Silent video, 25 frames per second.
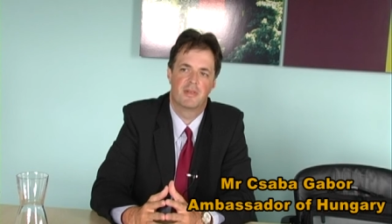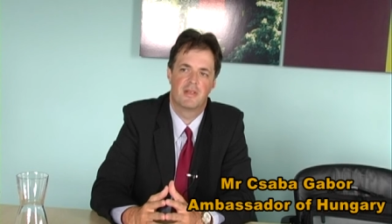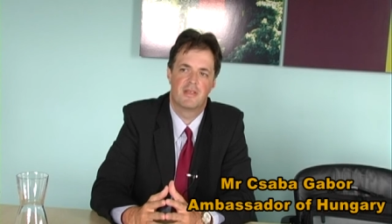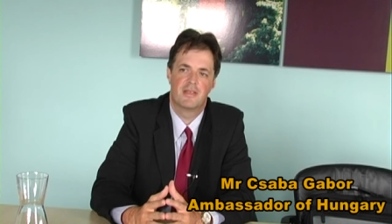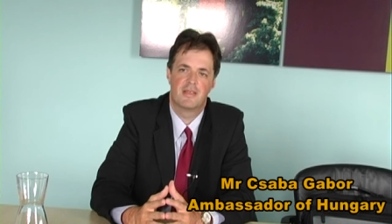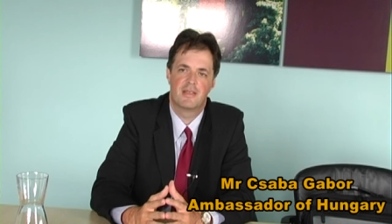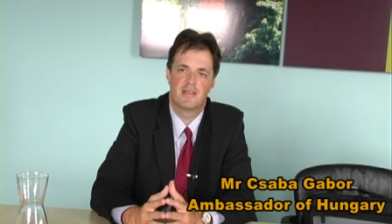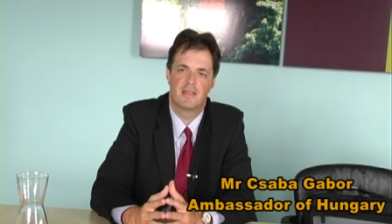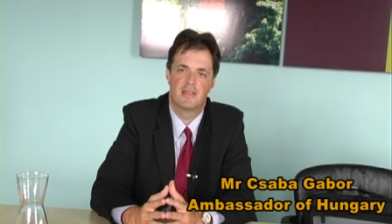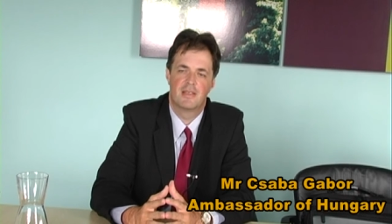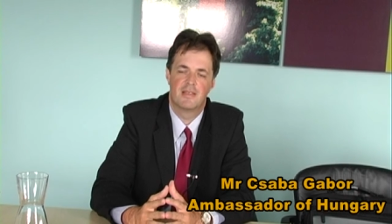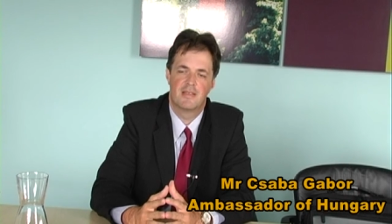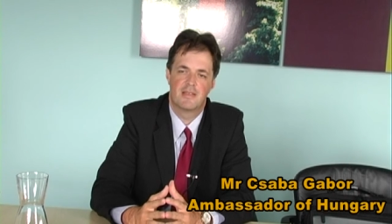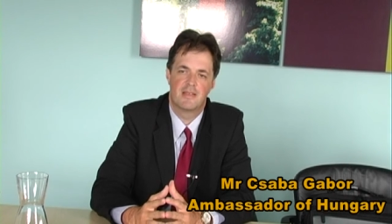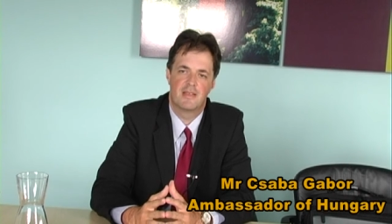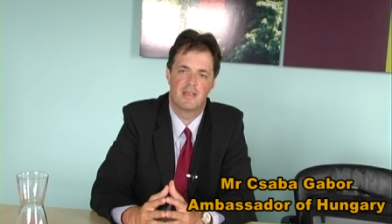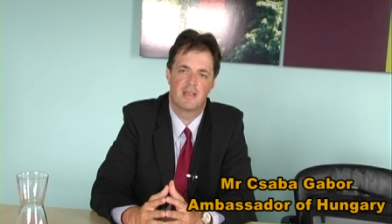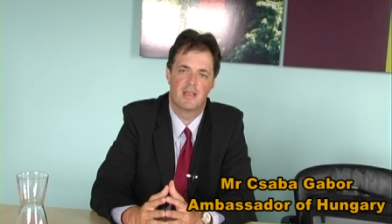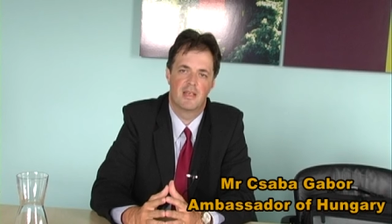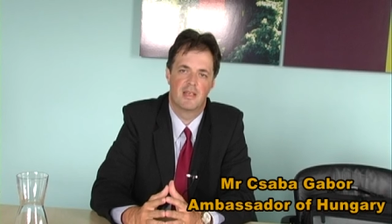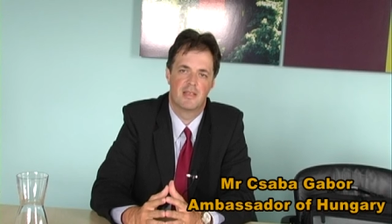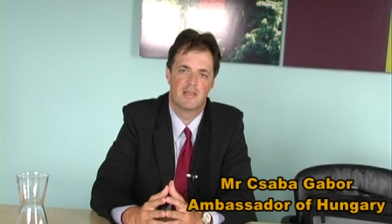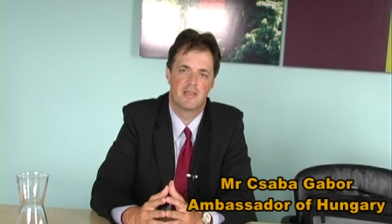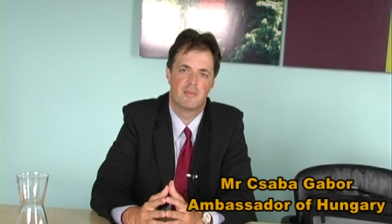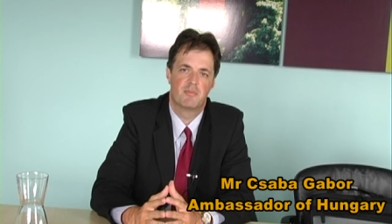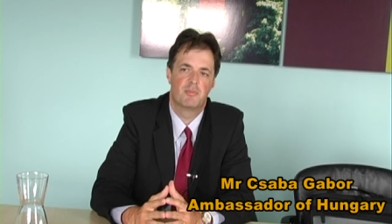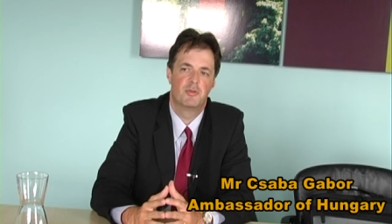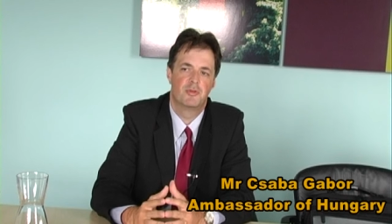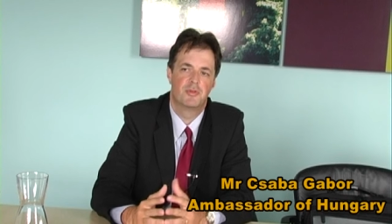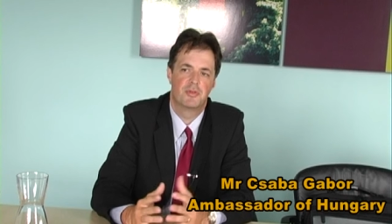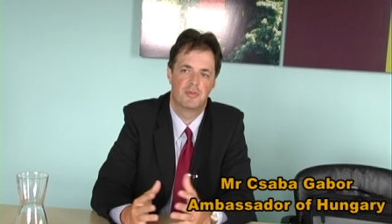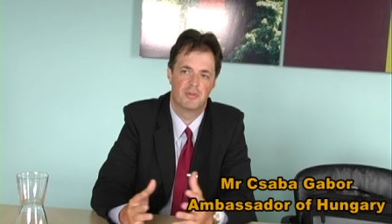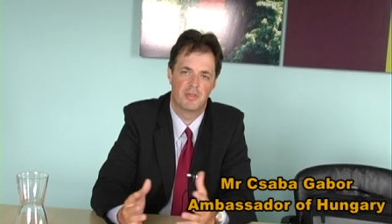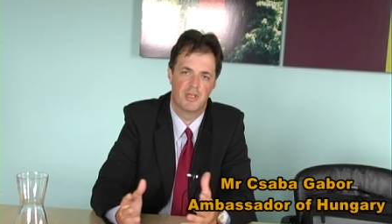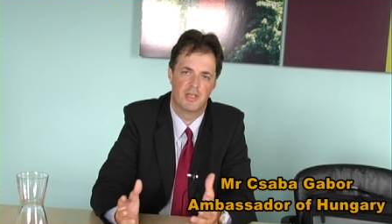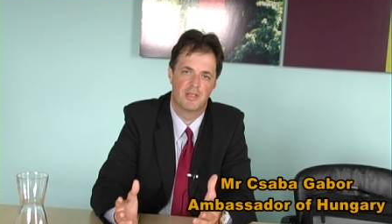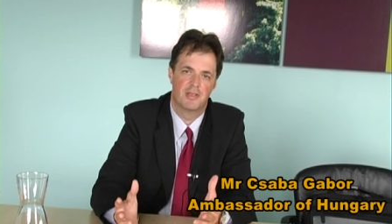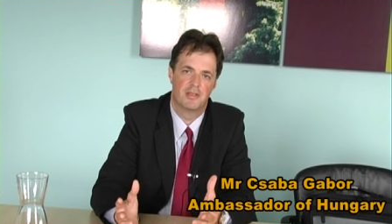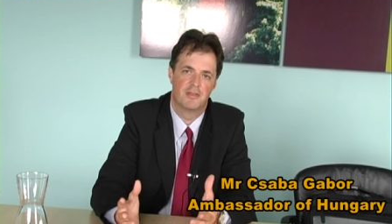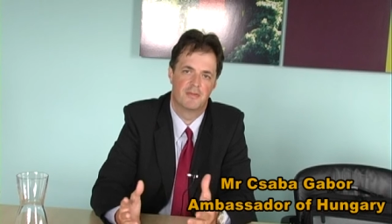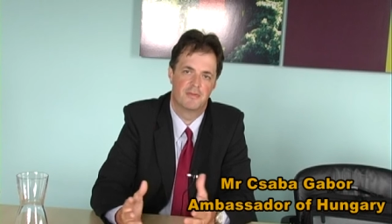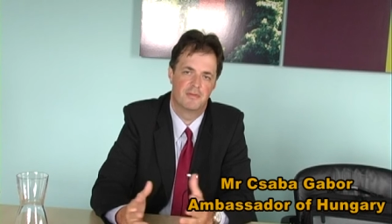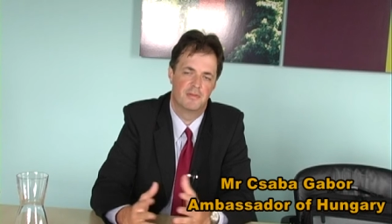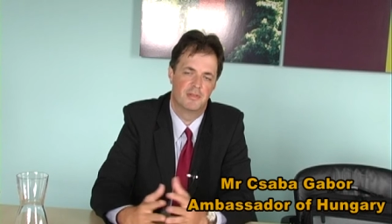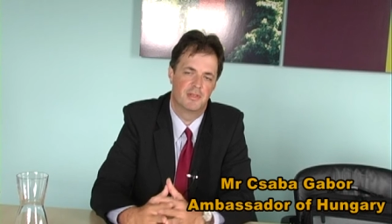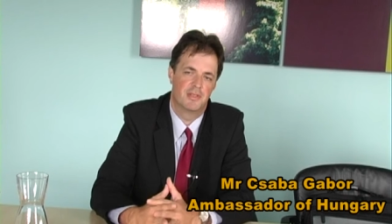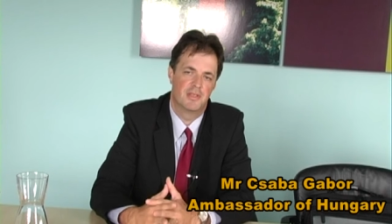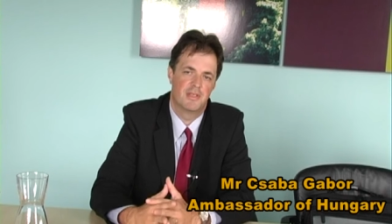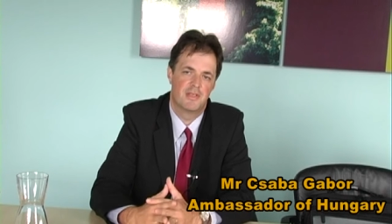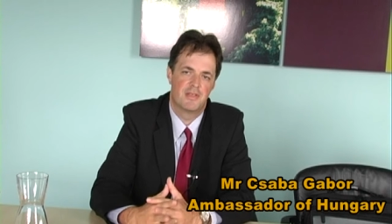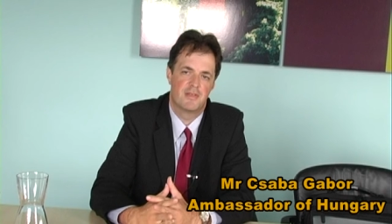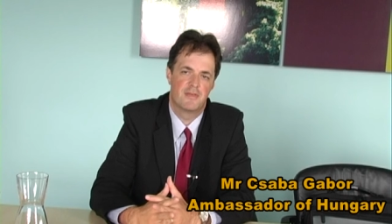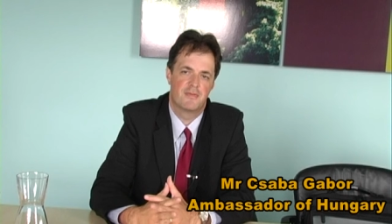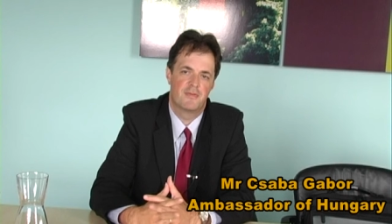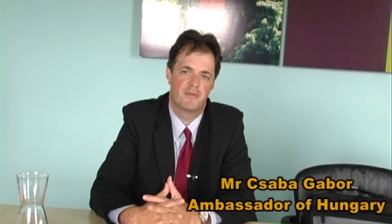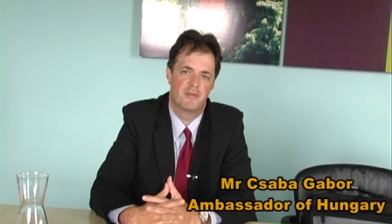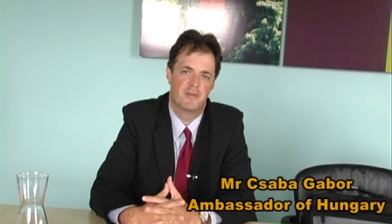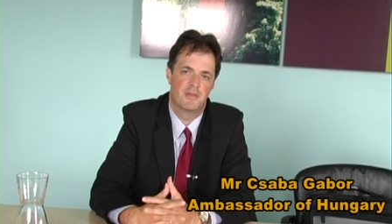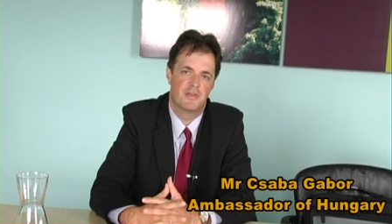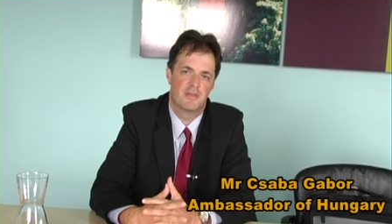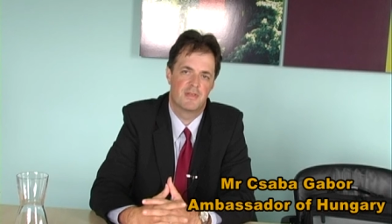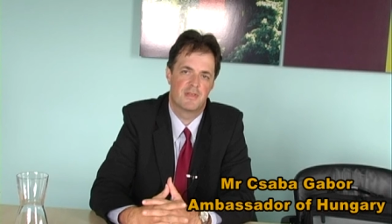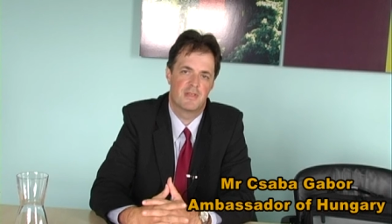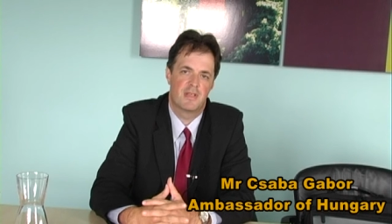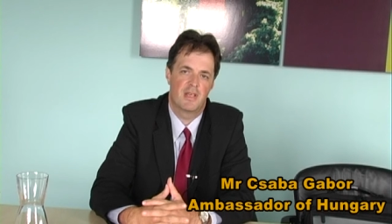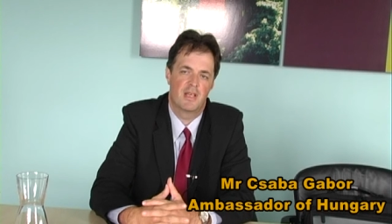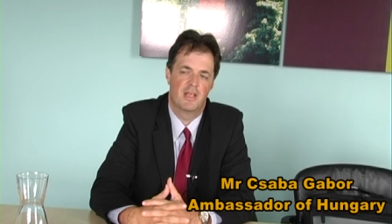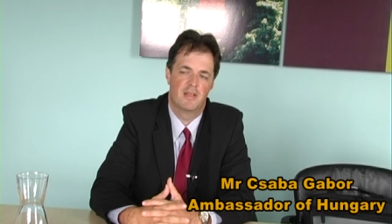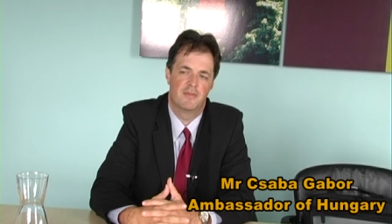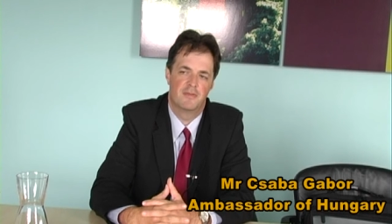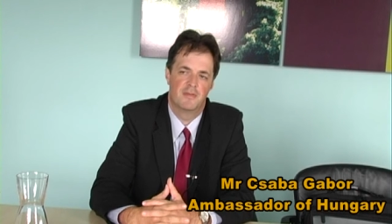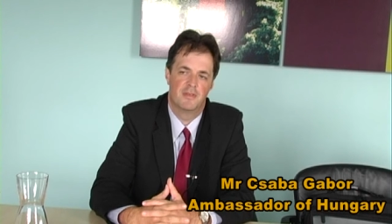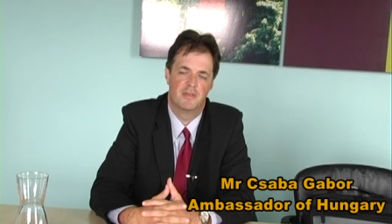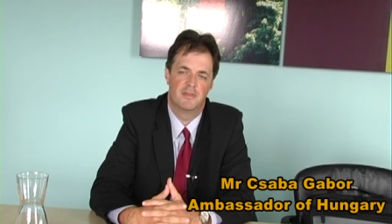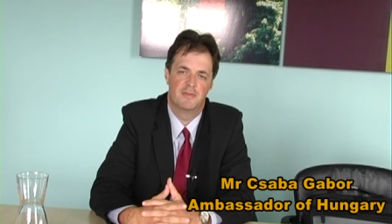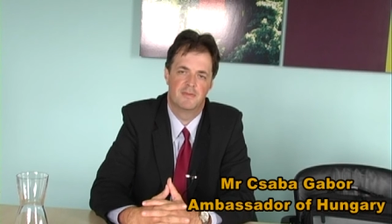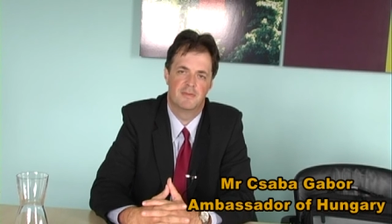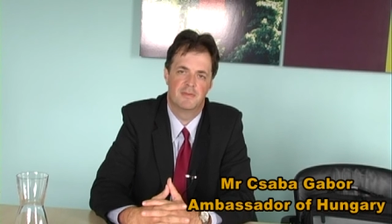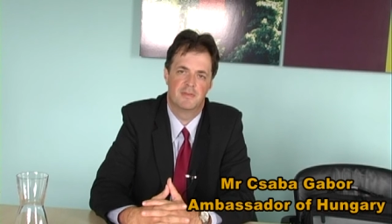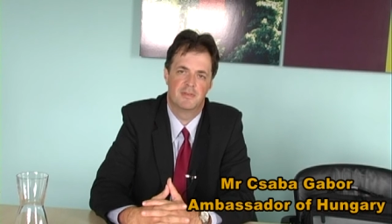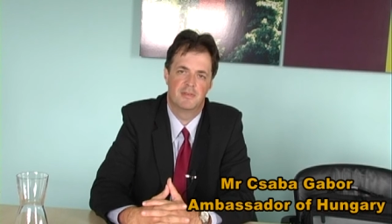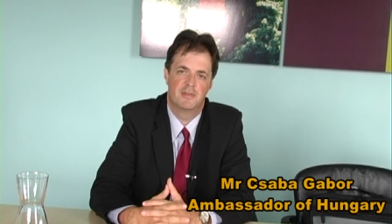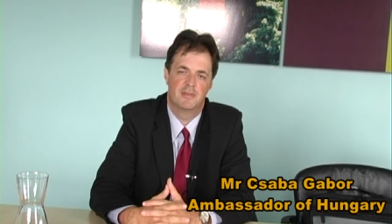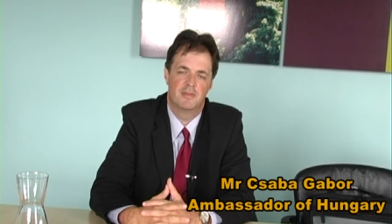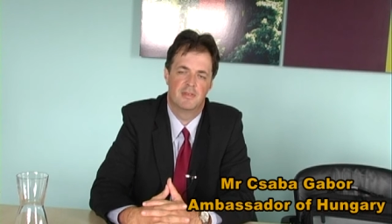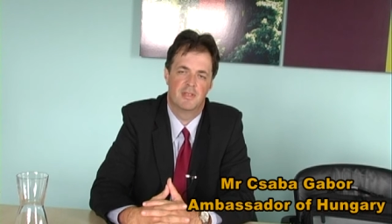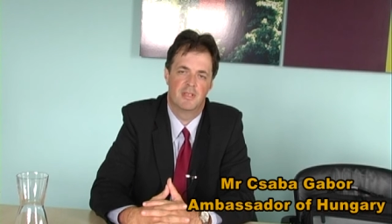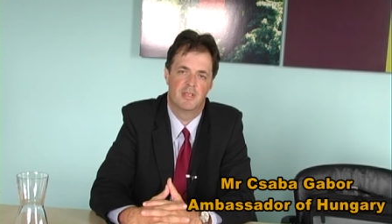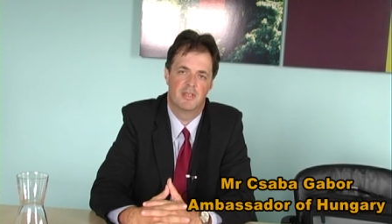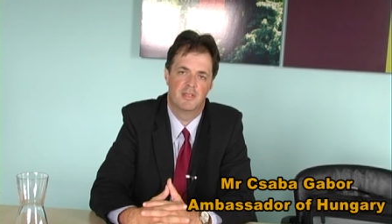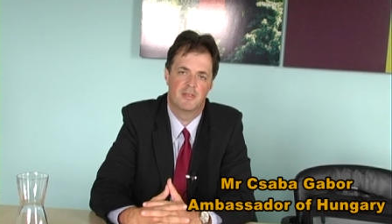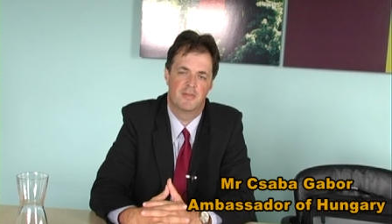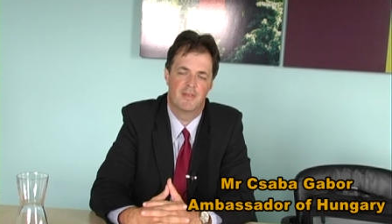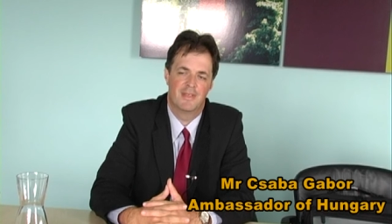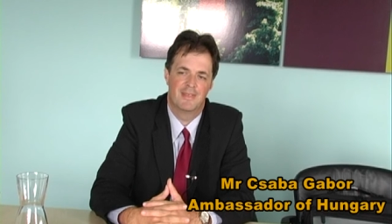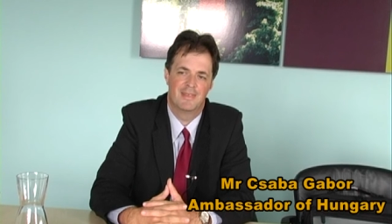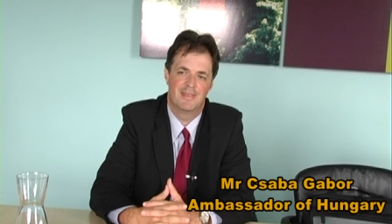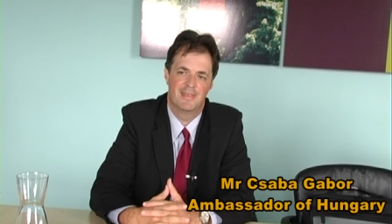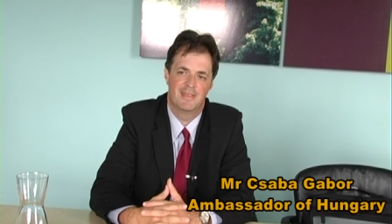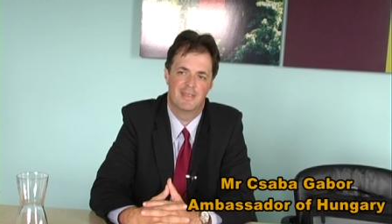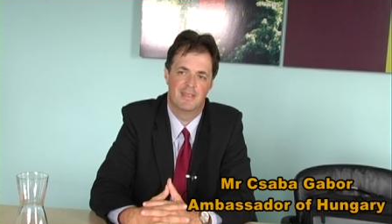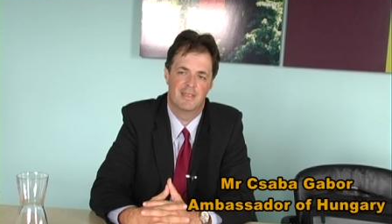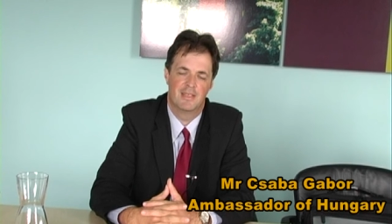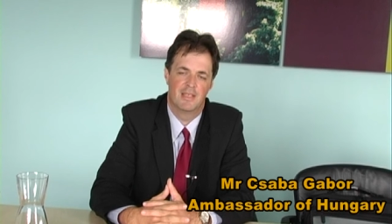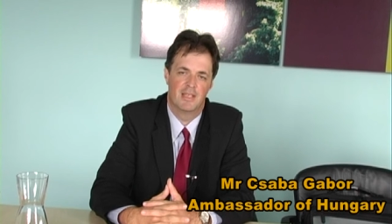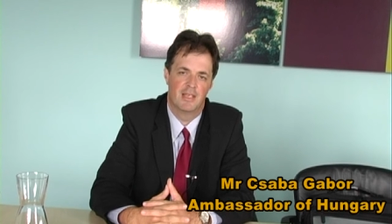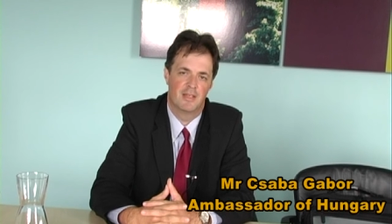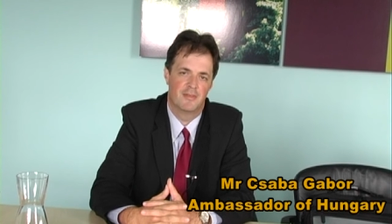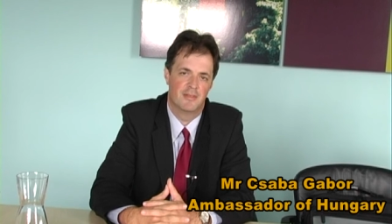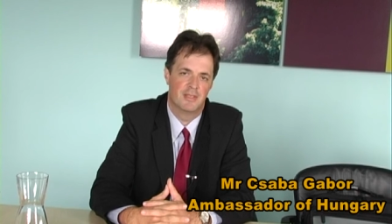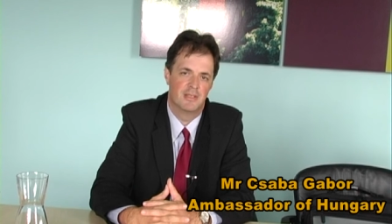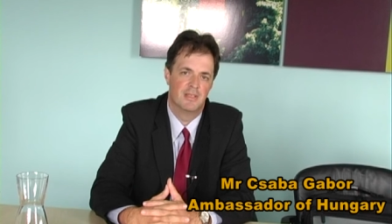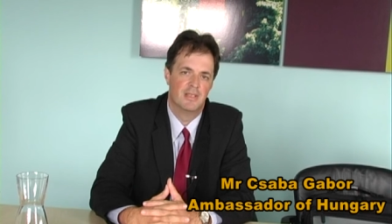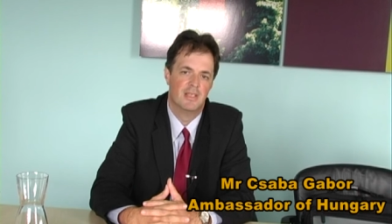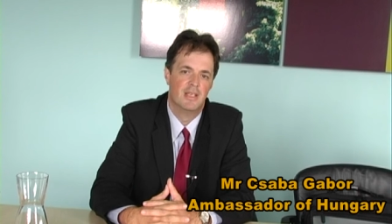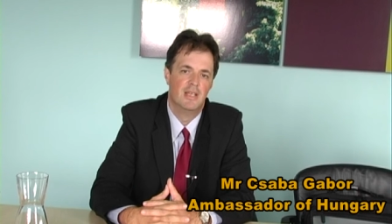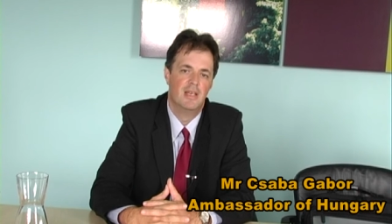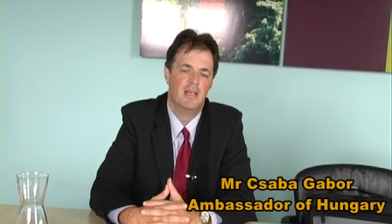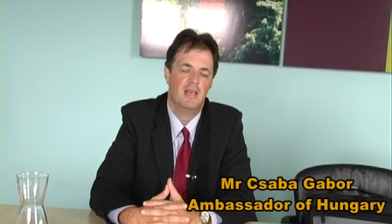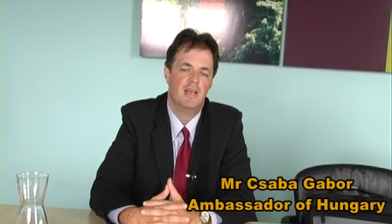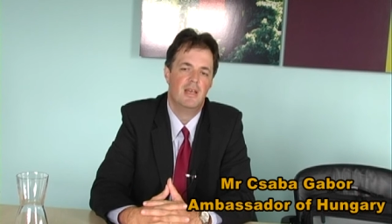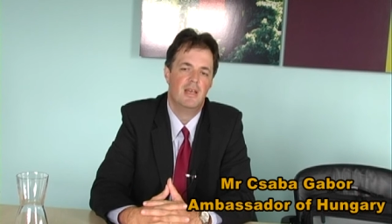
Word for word: presidency has put together for this first half of uh, twenty eleven.